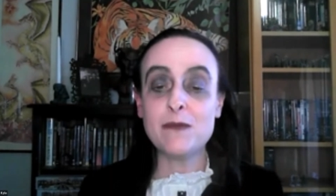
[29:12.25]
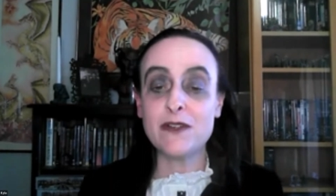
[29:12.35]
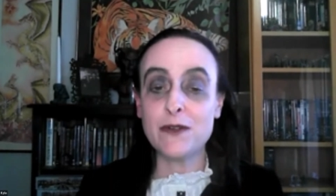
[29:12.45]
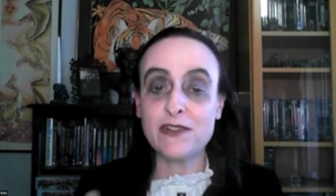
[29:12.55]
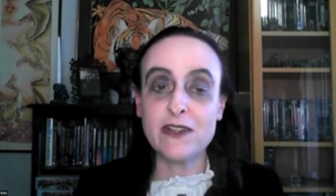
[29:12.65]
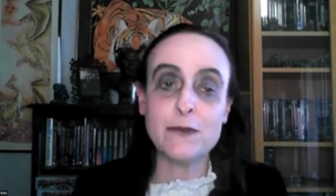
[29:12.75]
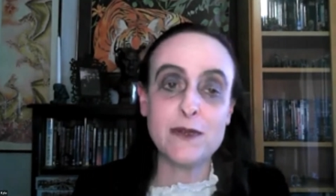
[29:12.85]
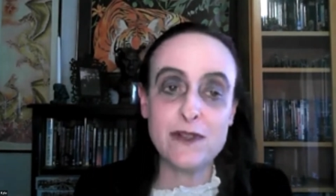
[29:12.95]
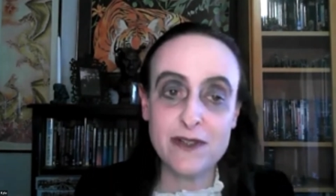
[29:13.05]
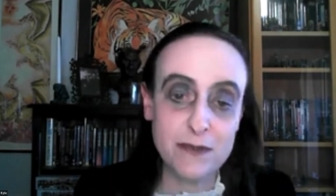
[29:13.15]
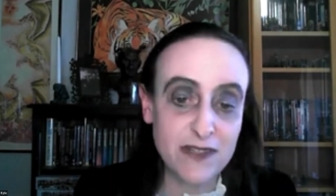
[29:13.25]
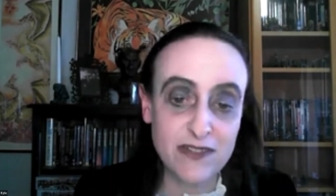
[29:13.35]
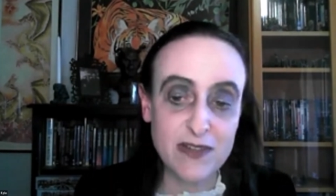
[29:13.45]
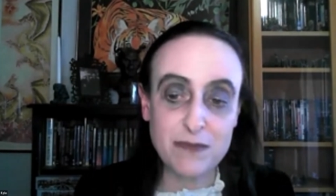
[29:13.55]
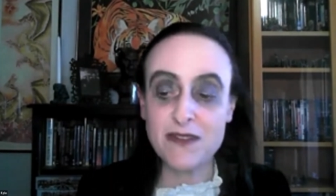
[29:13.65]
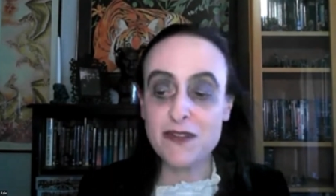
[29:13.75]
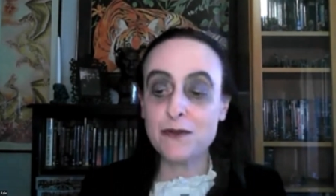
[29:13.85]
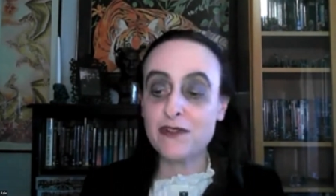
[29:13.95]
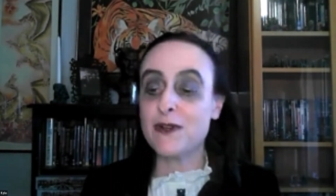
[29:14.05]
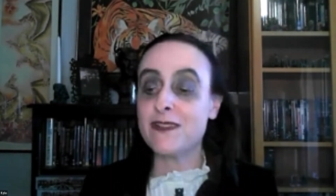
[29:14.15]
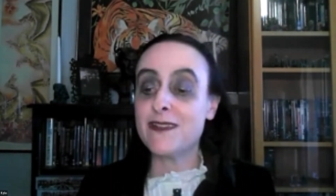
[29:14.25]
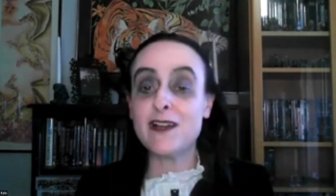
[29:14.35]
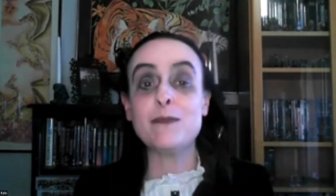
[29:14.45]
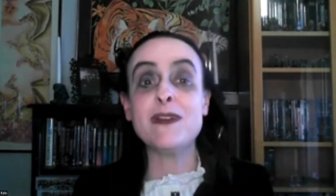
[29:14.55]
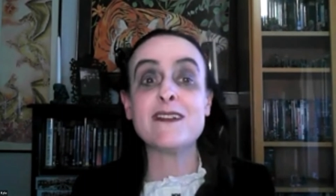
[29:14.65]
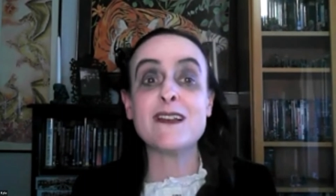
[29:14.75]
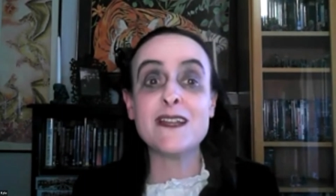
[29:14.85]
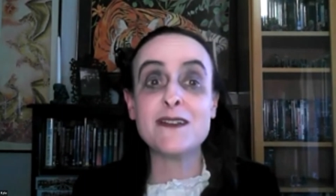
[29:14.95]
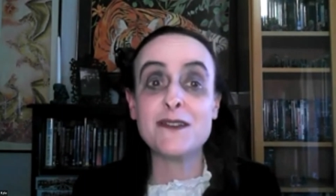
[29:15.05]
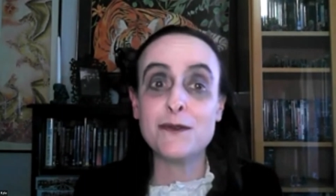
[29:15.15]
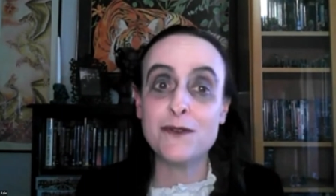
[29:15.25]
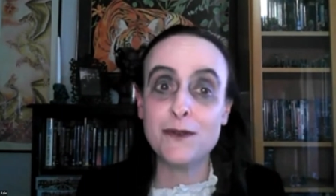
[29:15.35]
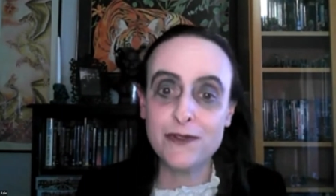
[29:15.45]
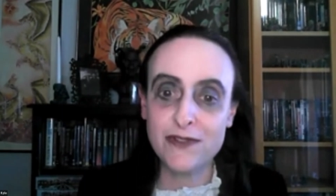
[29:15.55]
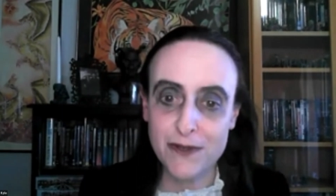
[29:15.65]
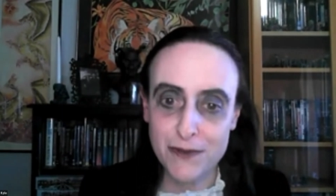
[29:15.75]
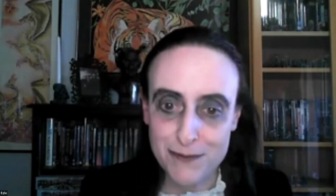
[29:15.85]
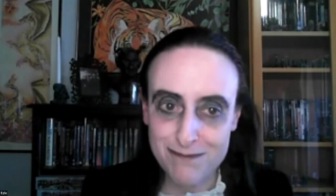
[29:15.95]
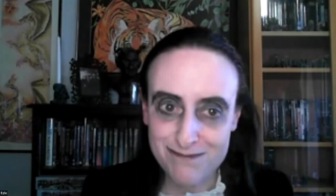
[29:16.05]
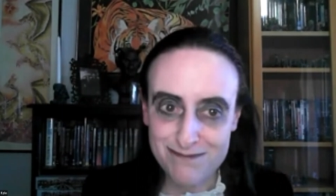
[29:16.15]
but you said you were going to read something new, so I think I'd better let you do so.